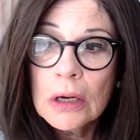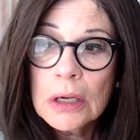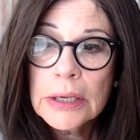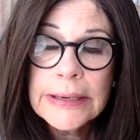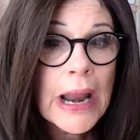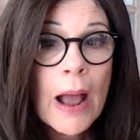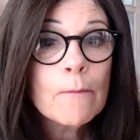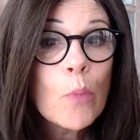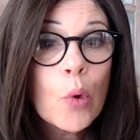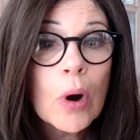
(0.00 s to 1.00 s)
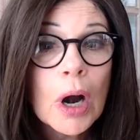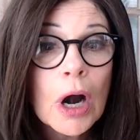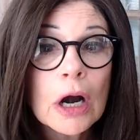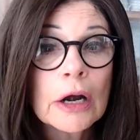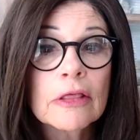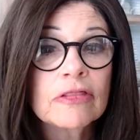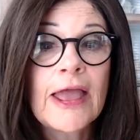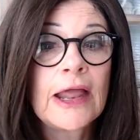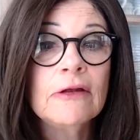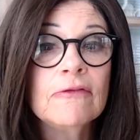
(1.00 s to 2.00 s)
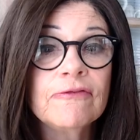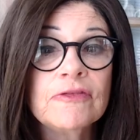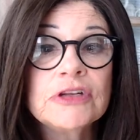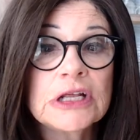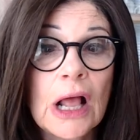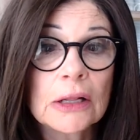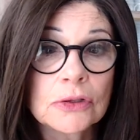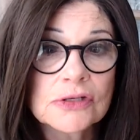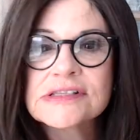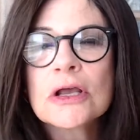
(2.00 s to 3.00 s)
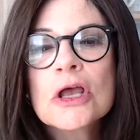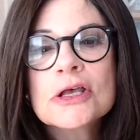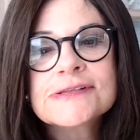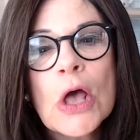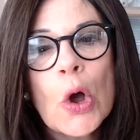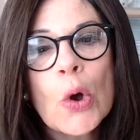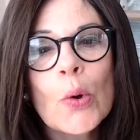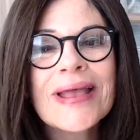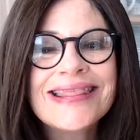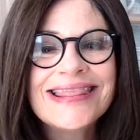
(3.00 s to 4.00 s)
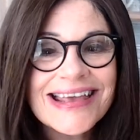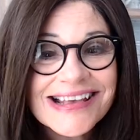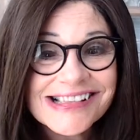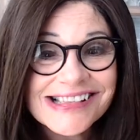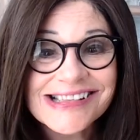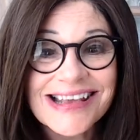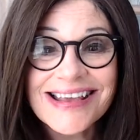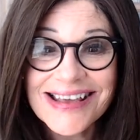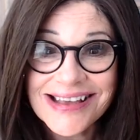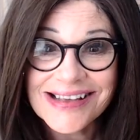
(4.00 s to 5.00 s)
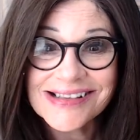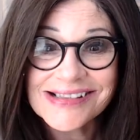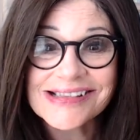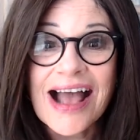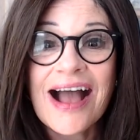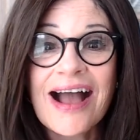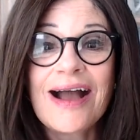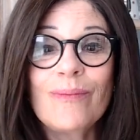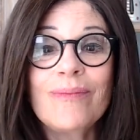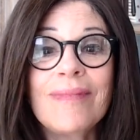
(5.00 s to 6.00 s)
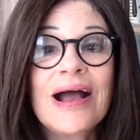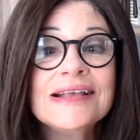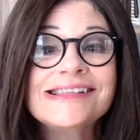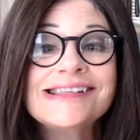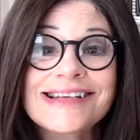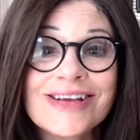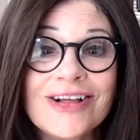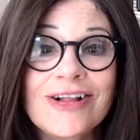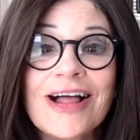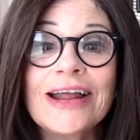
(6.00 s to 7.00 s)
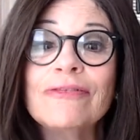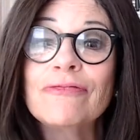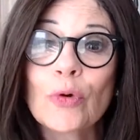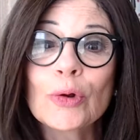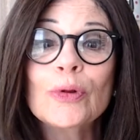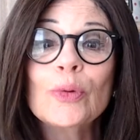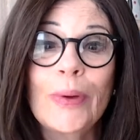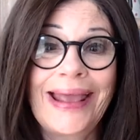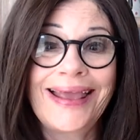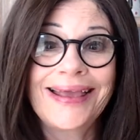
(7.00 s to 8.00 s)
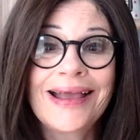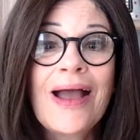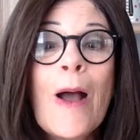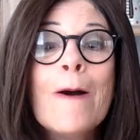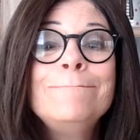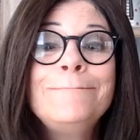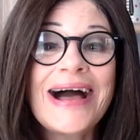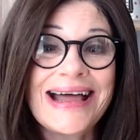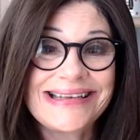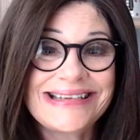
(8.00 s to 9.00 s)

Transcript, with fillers: not more than $50. So this is um, still an affordable wig, but